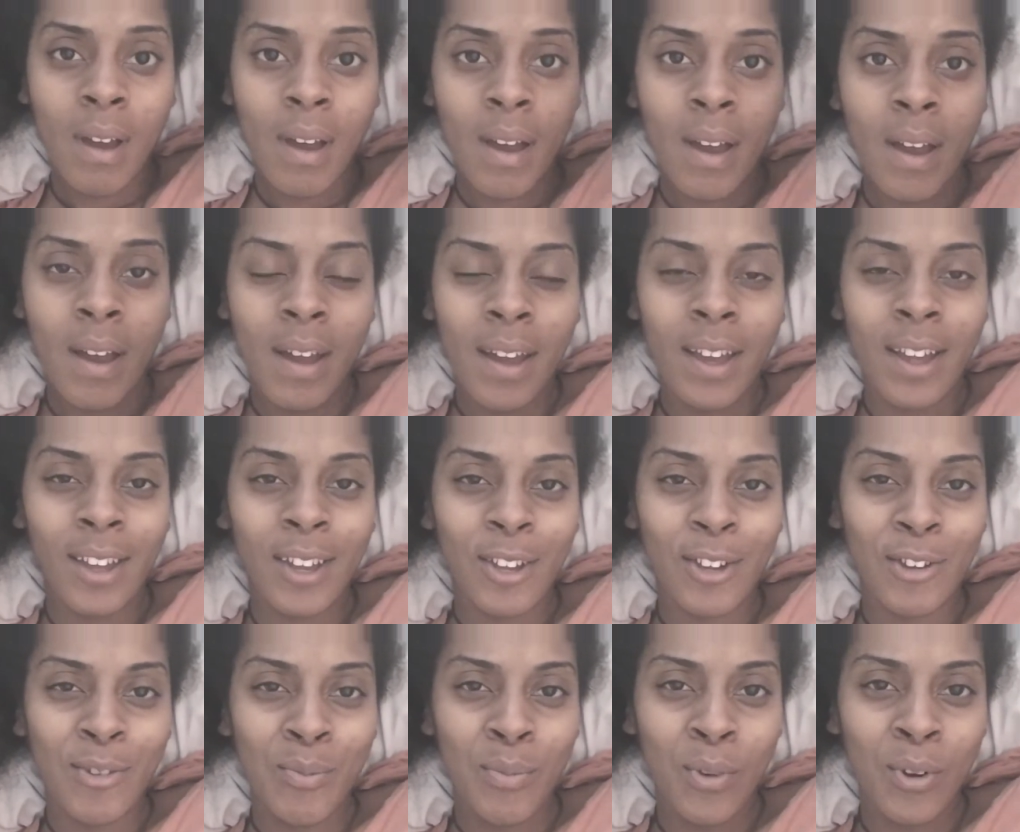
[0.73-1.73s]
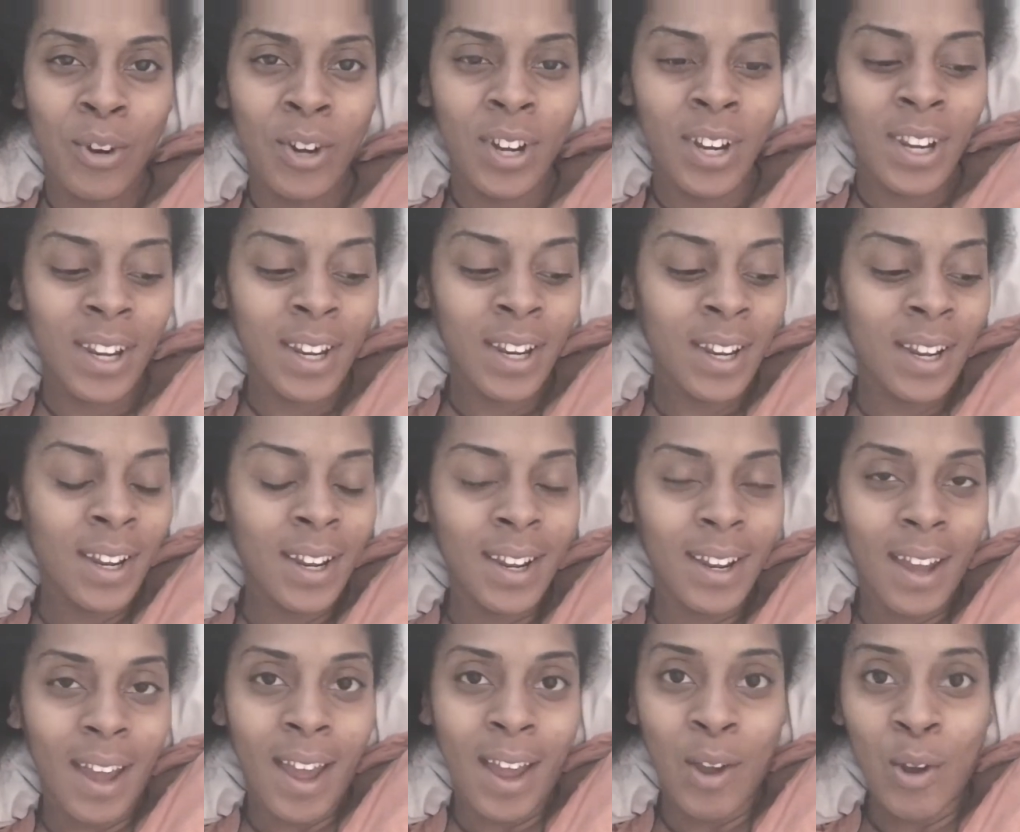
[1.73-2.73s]
Hi, good morning.
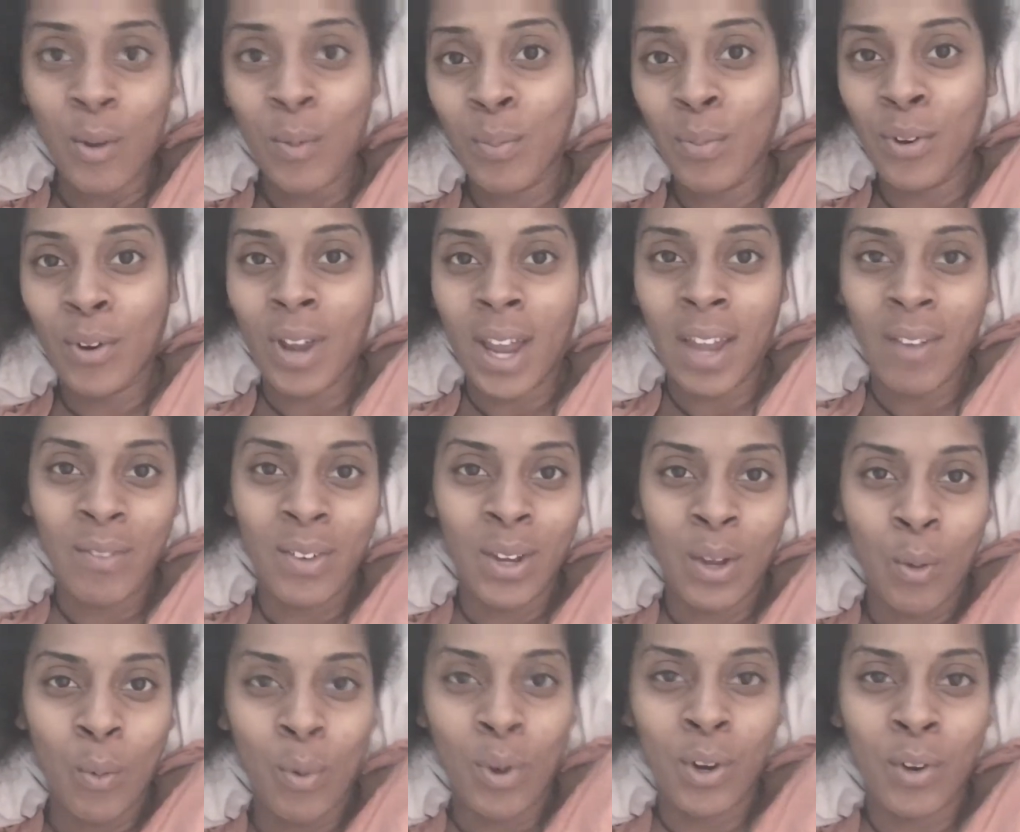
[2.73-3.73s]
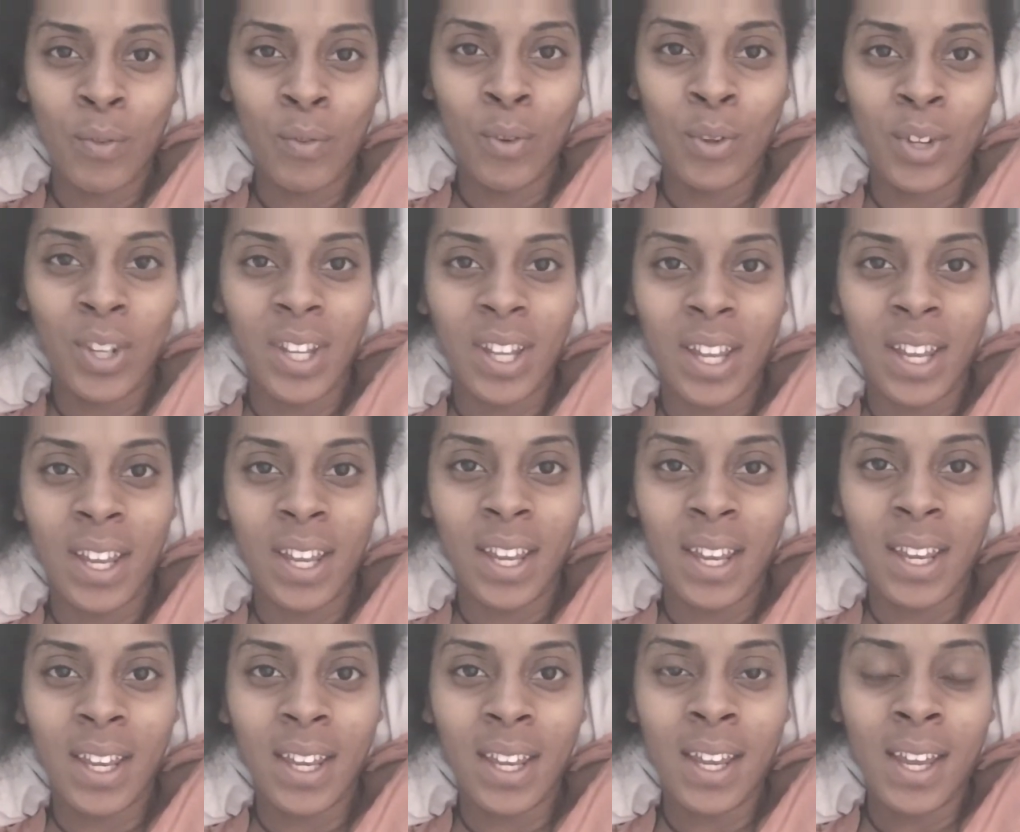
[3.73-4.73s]
I hope you're having a wonderful
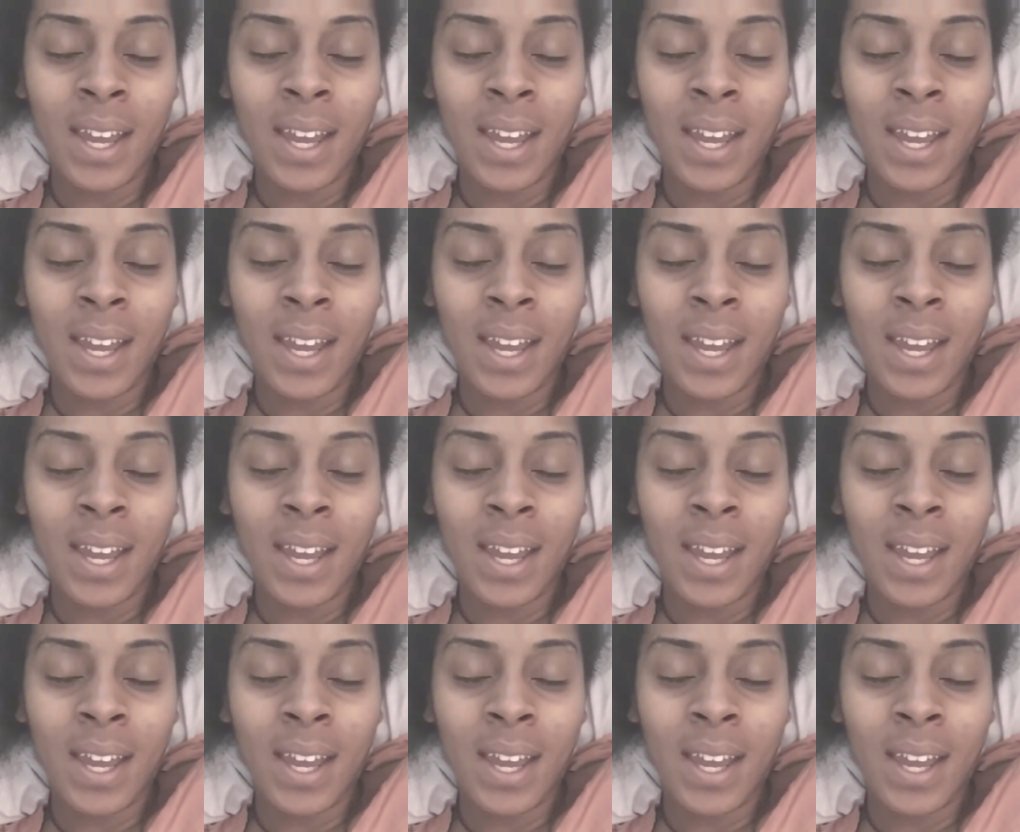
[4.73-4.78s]
day.